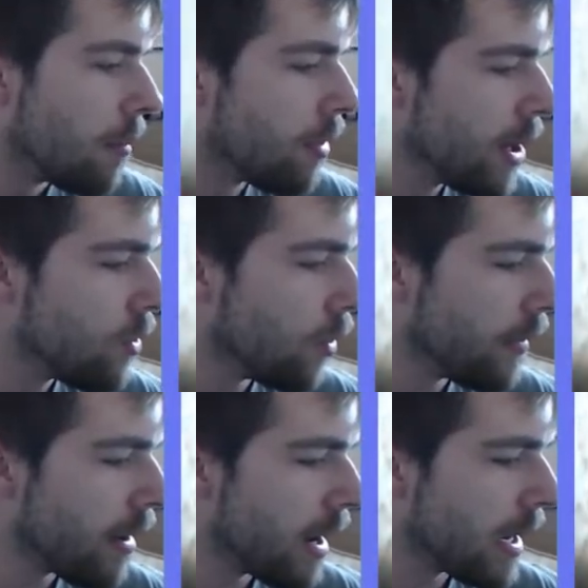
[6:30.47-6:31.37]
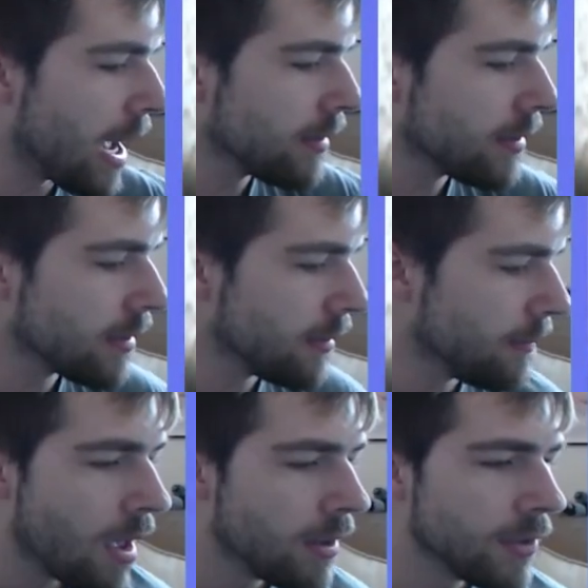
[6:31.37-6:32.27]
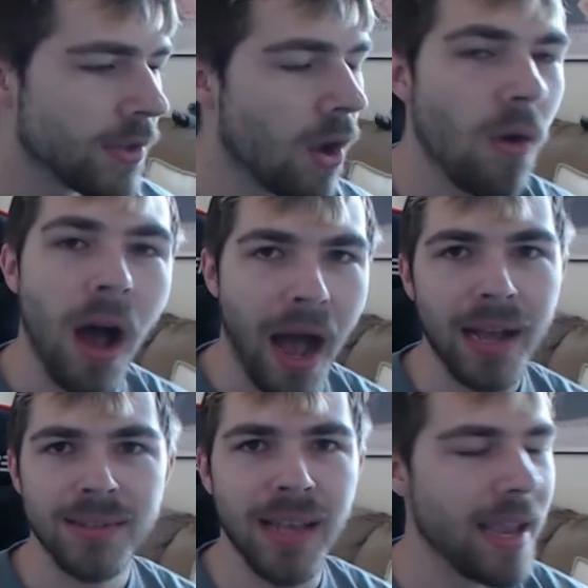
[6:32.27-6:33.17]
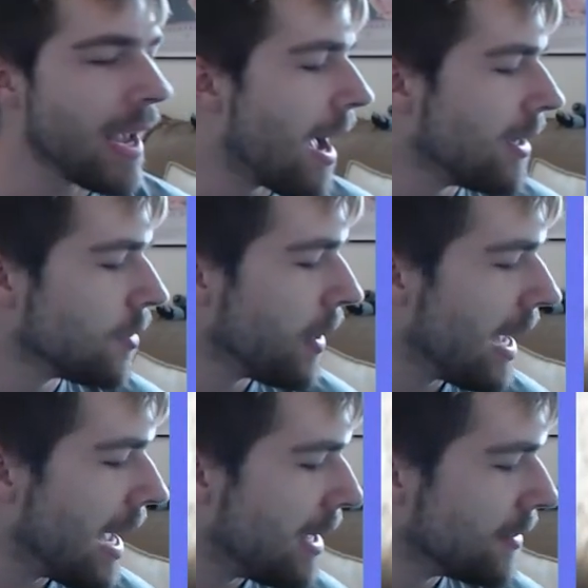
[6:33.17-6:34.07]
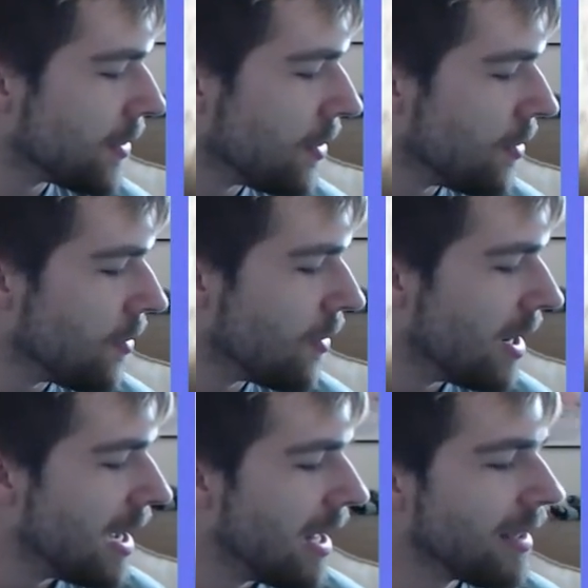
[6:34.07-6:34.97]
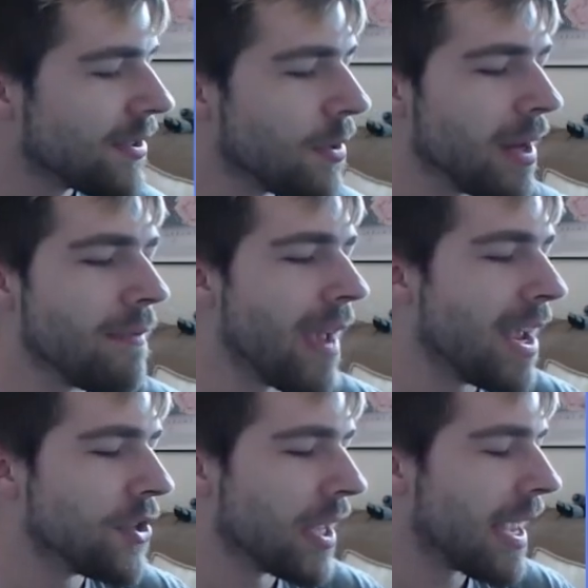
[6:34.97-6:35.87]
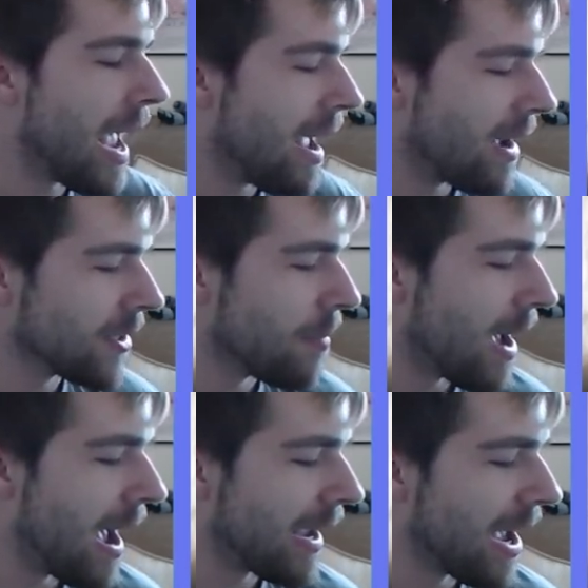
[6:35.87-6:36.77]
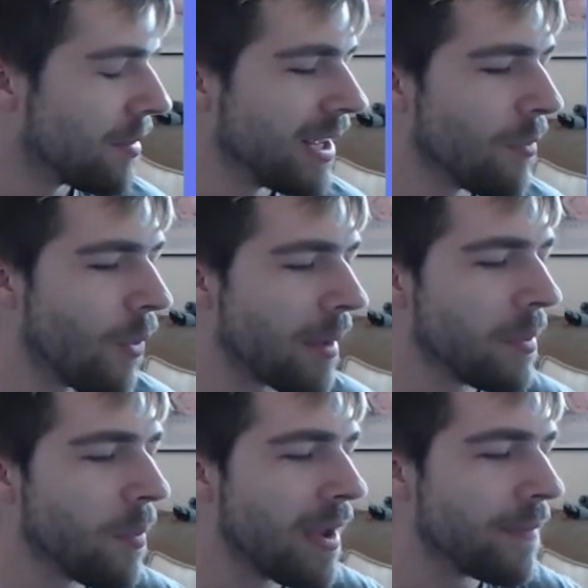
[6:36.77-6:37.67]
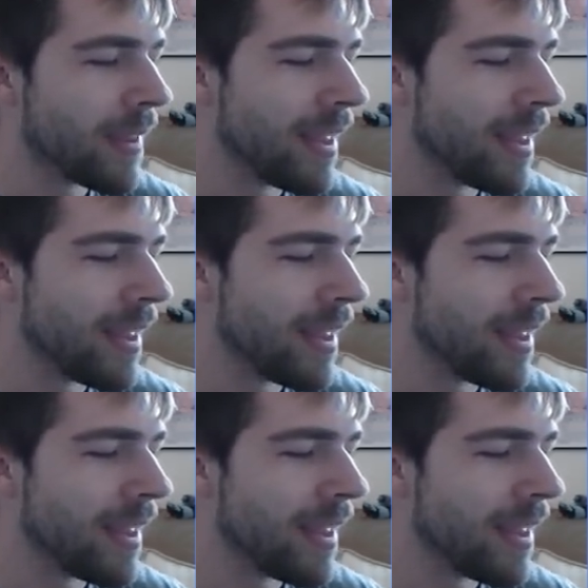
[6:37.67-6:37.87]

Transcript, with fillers: pretty cool there, I guess. So I say, guys, we get into, let's do an Invasion of Chaos pack. I wanna, I'm gonna wait for